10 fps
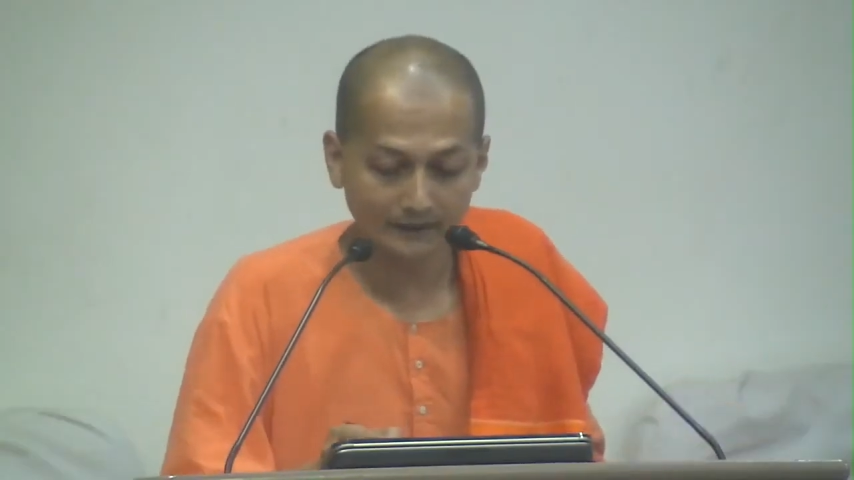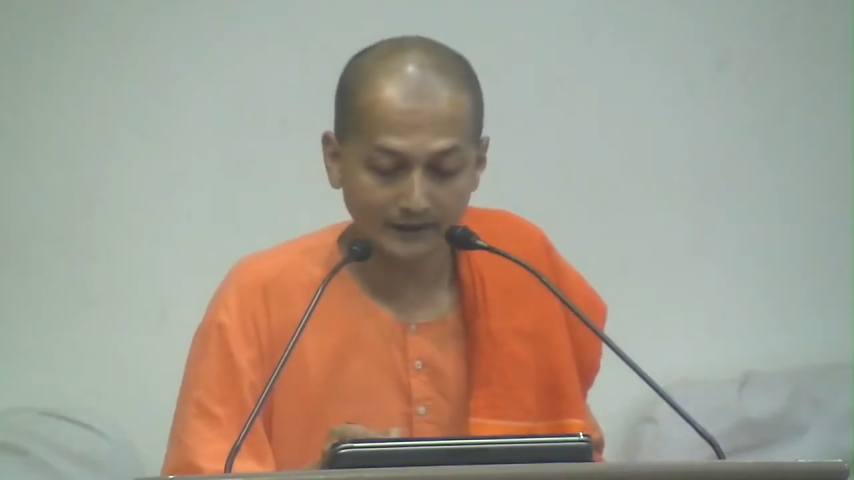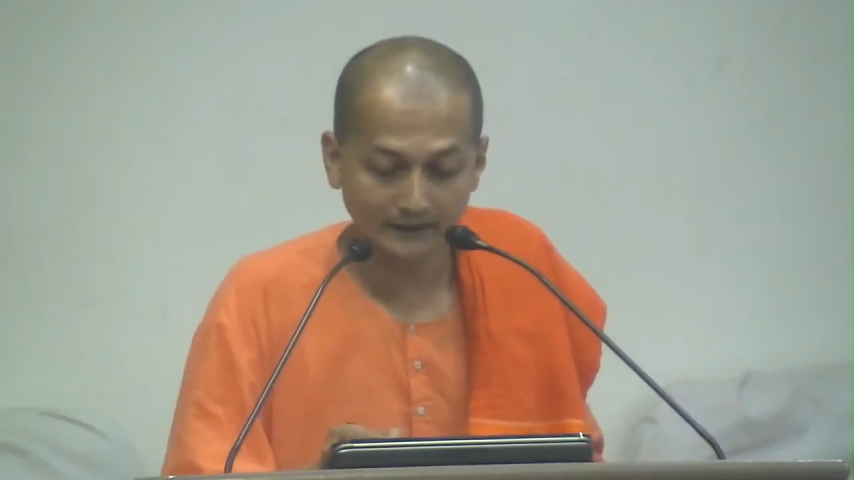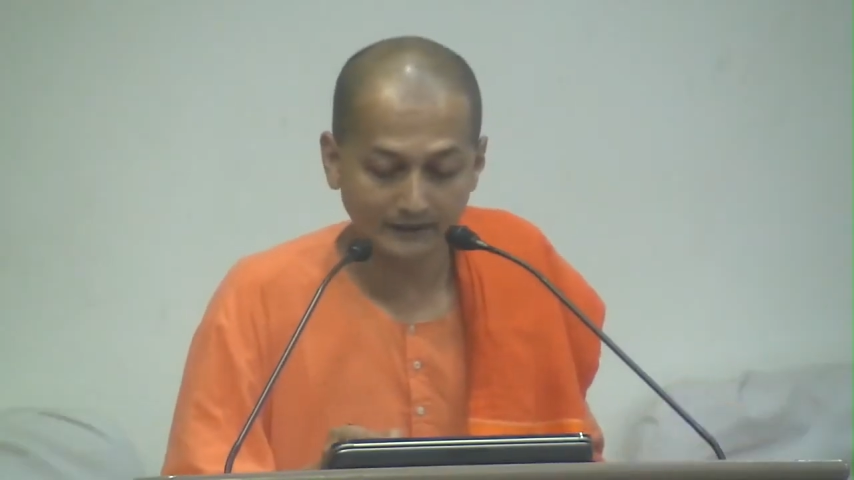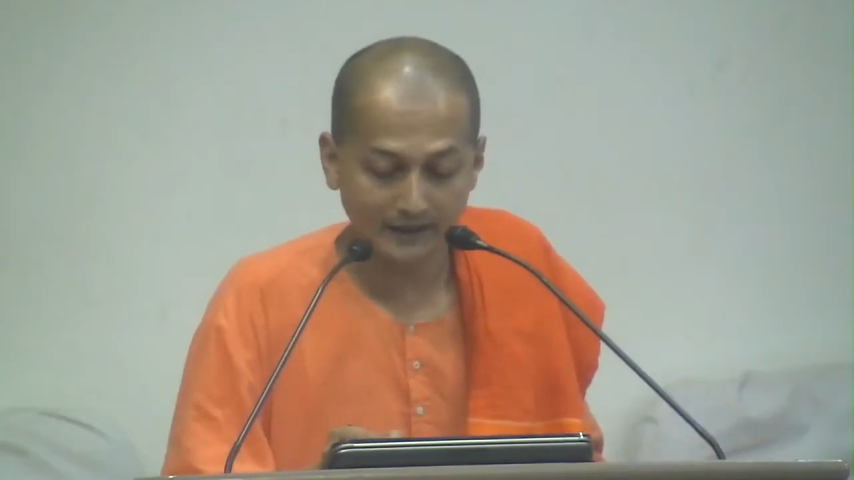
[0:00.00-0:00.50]

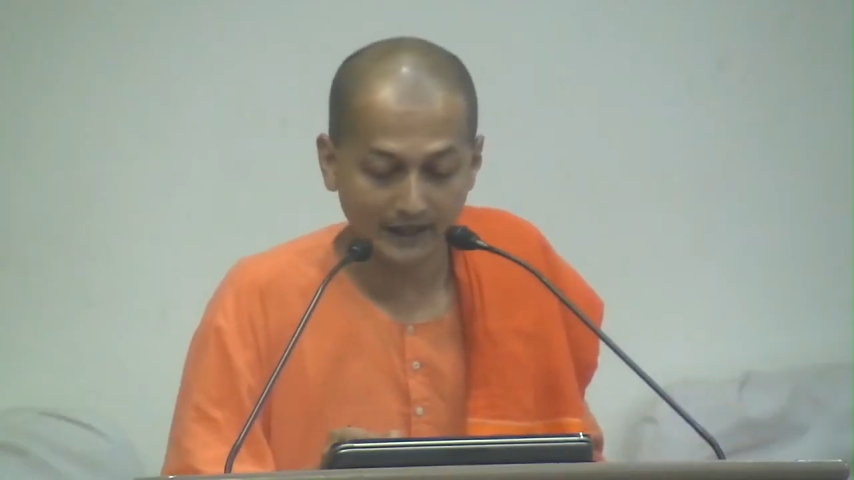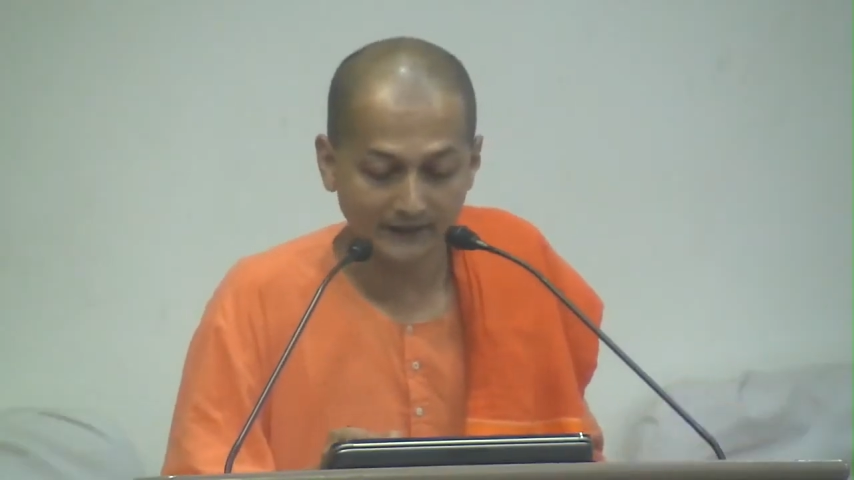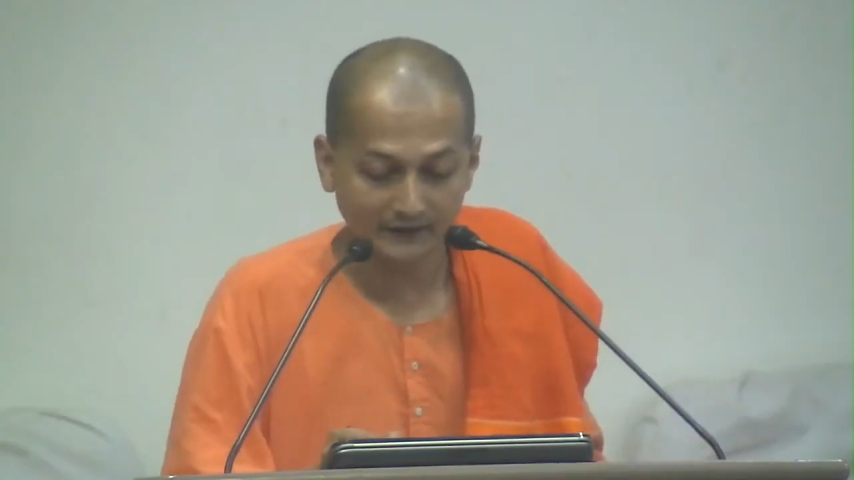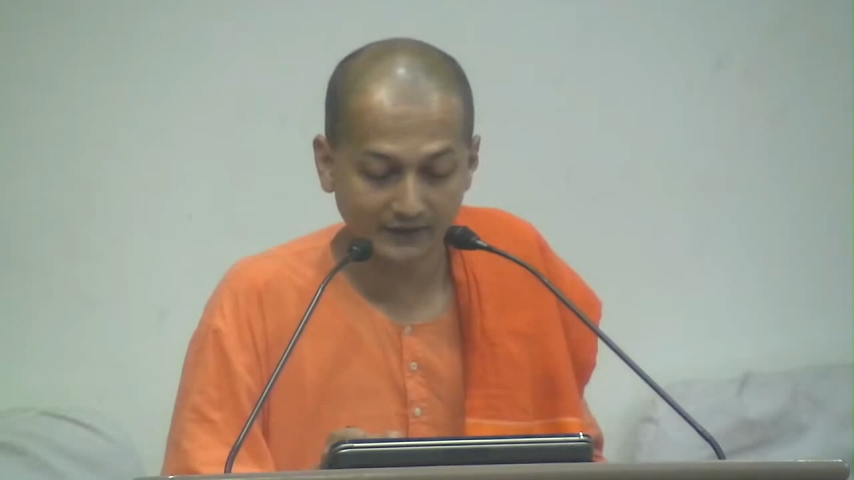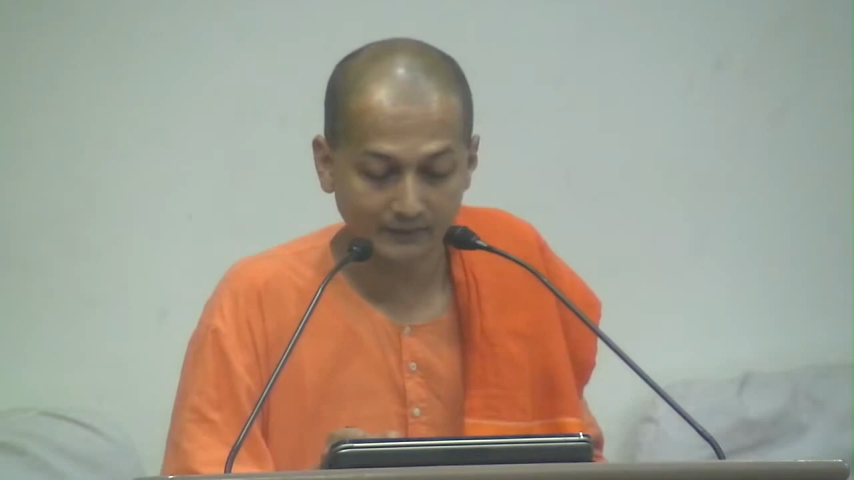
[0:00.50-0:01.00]
get the
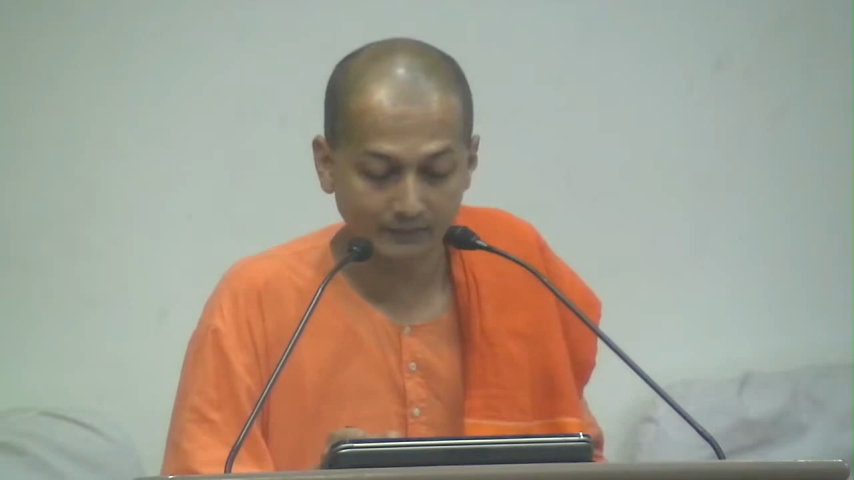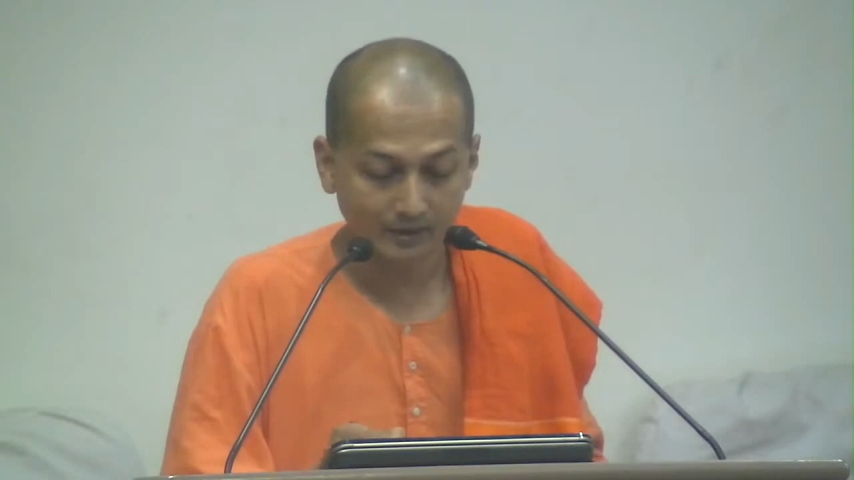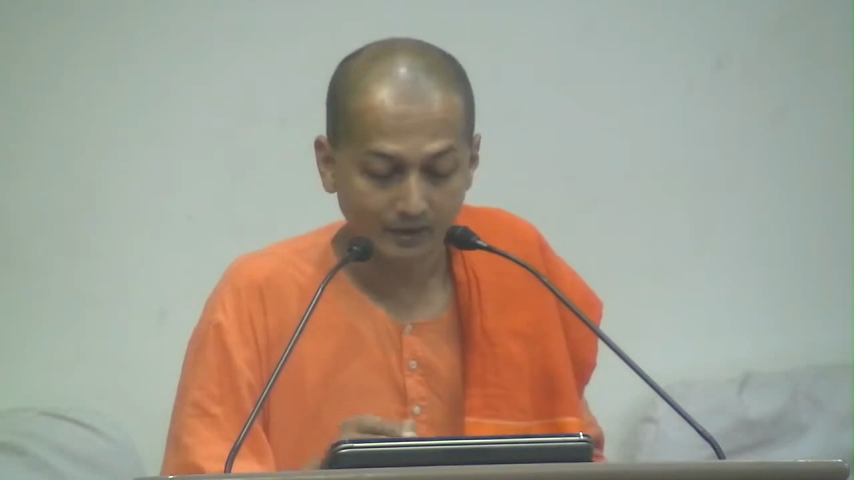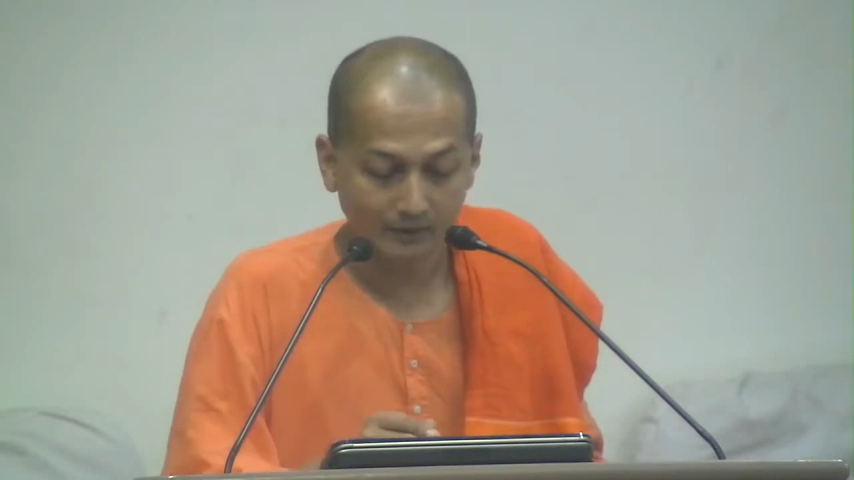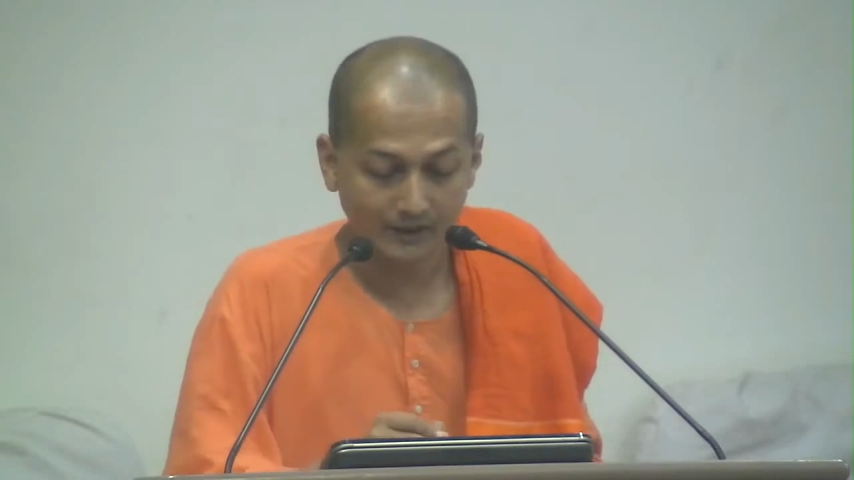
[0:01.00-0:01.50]
ice cream,
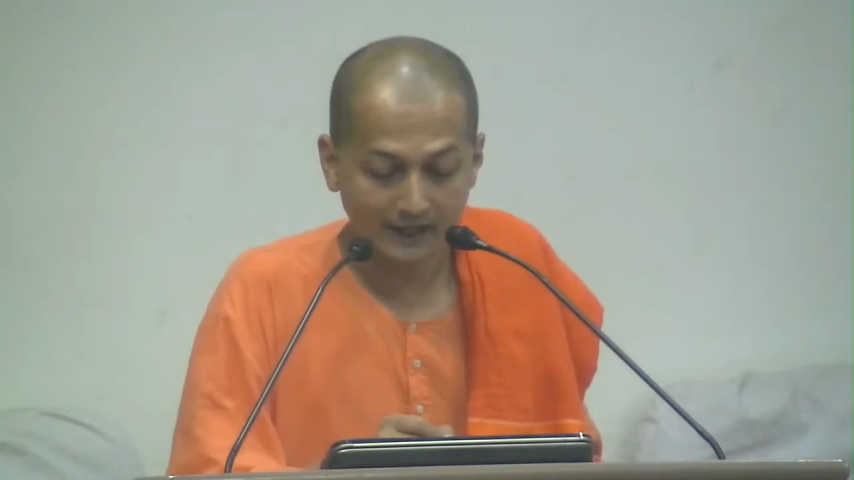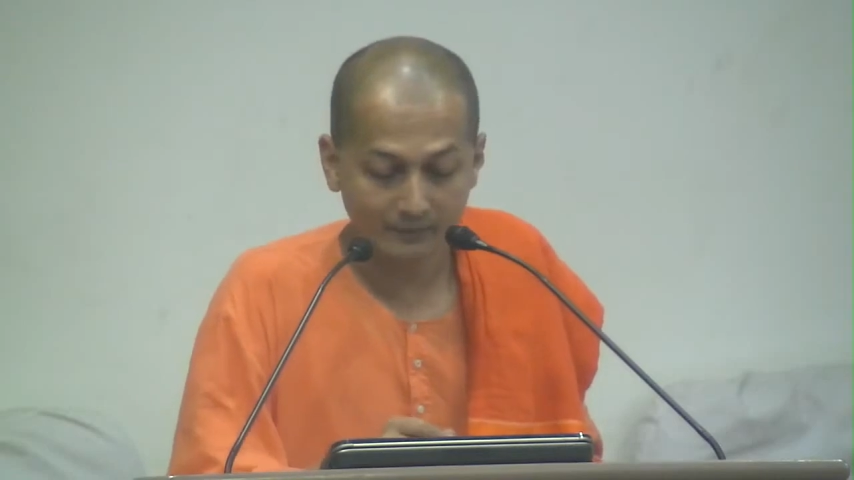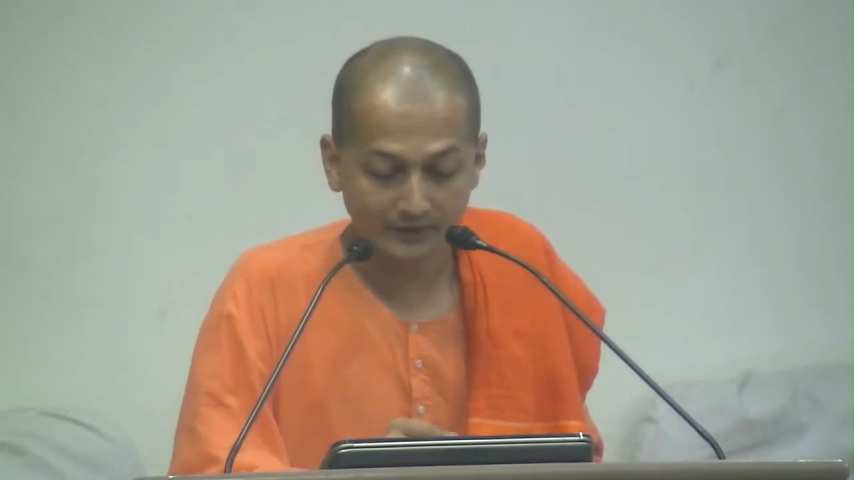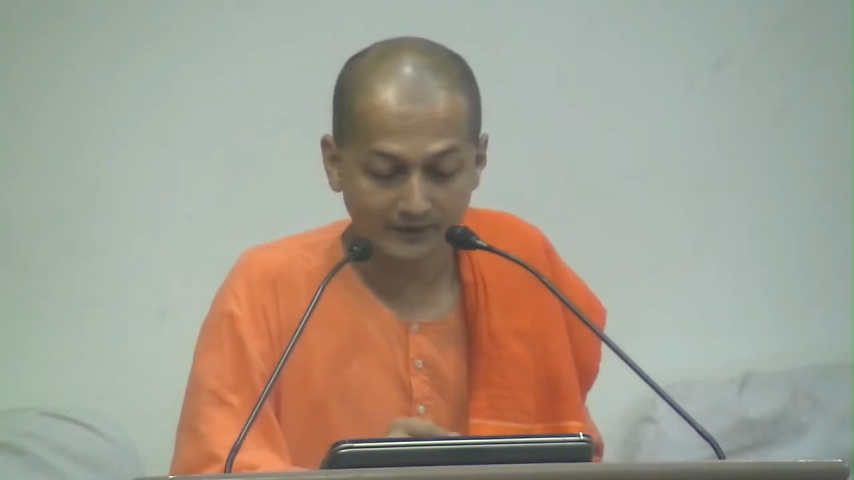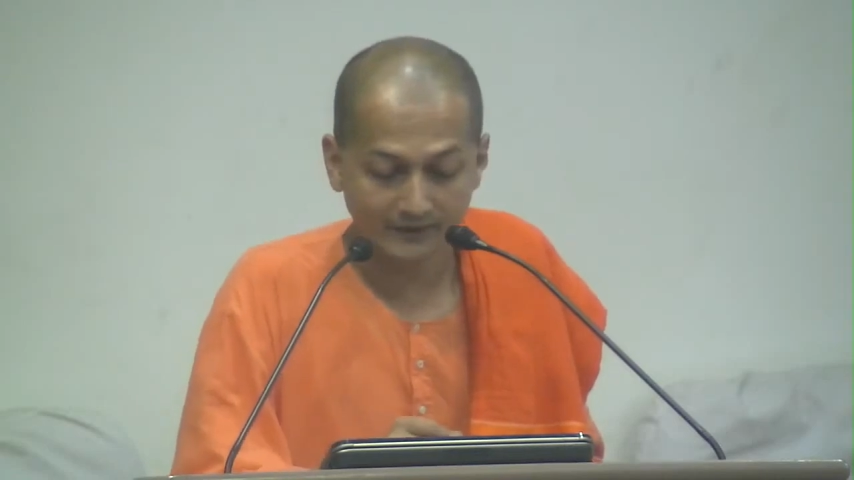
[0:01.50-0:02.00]
what
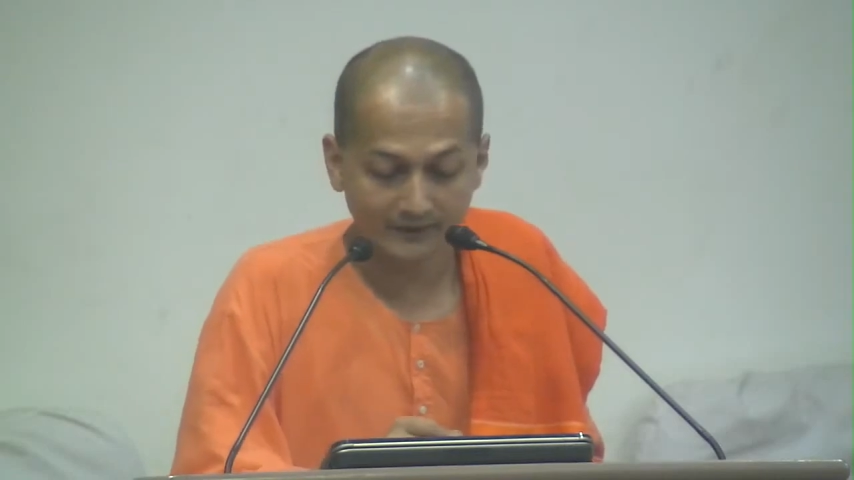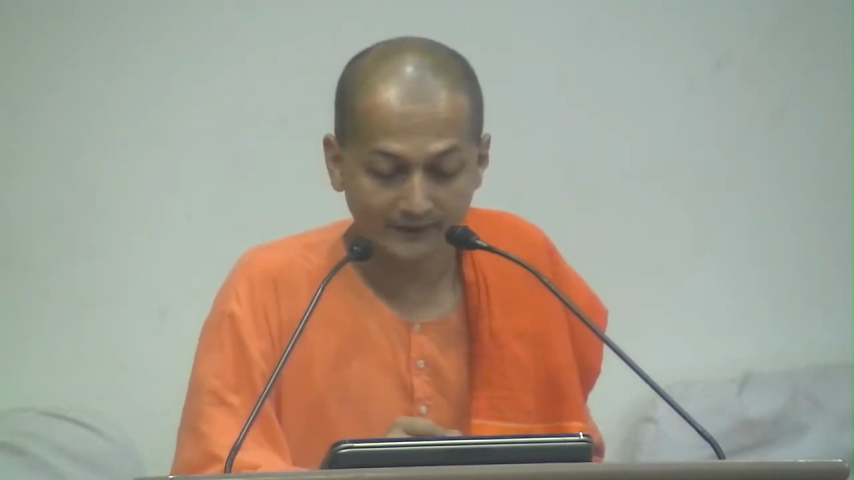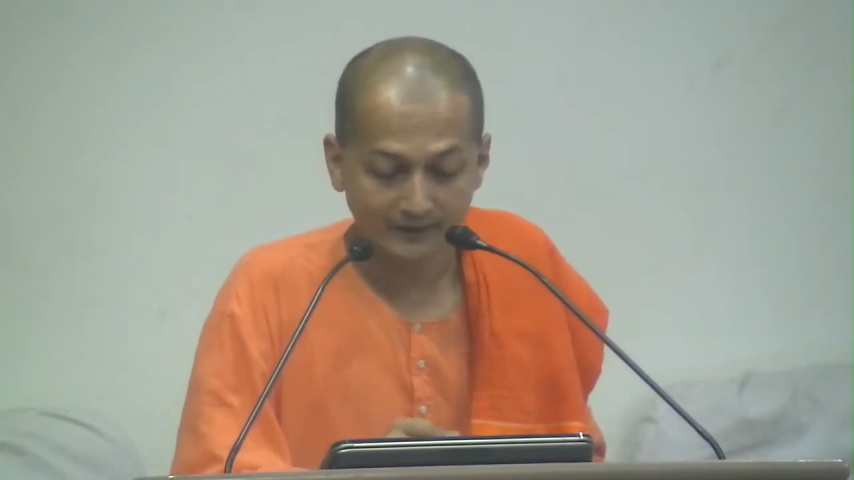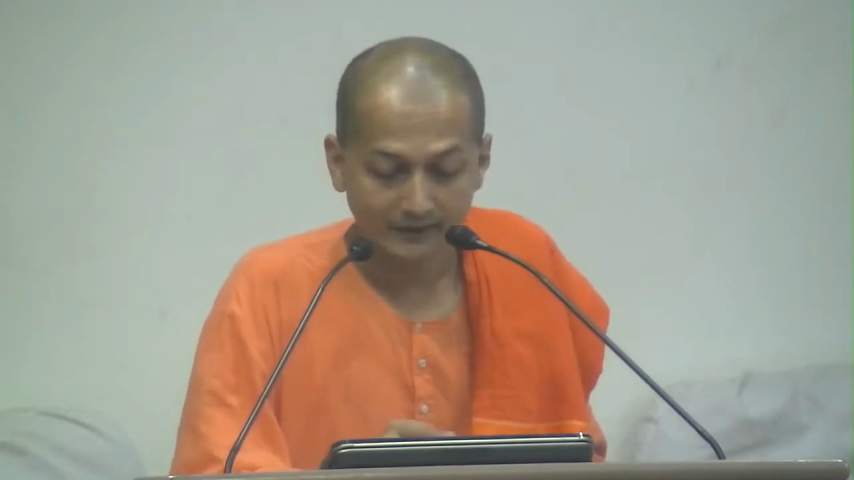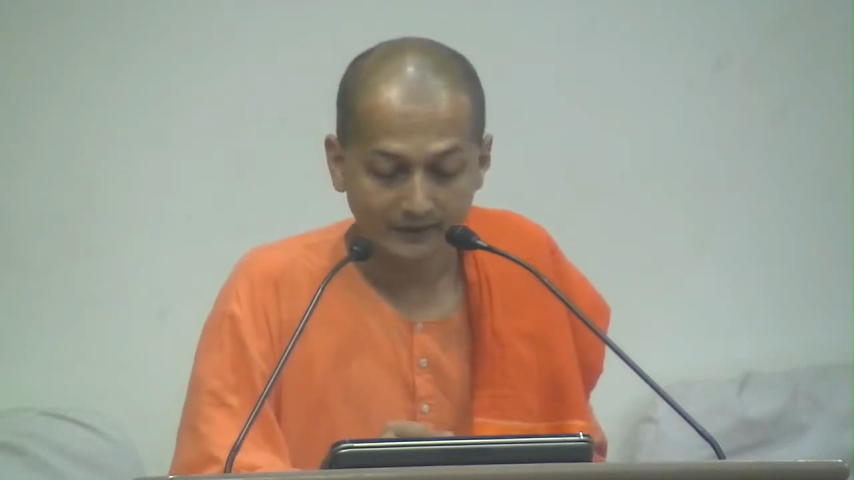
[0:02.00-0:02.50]
happens is,